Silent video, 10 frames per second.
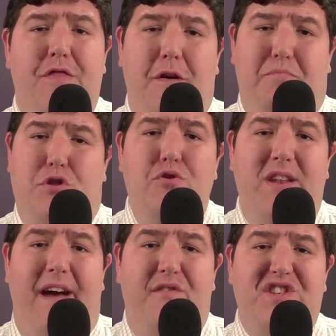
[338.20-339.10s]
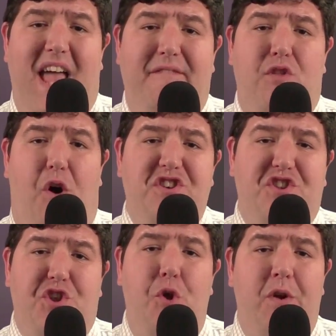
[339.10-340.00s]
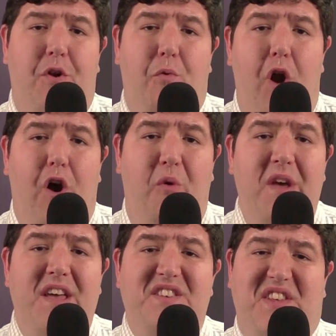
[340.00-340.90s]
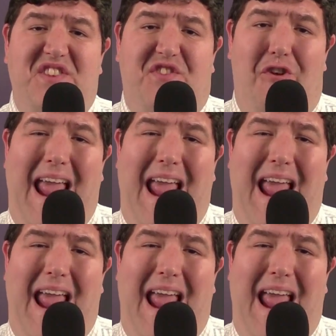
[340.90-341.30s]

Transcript: The Blue Devils have lost 2 in a row since their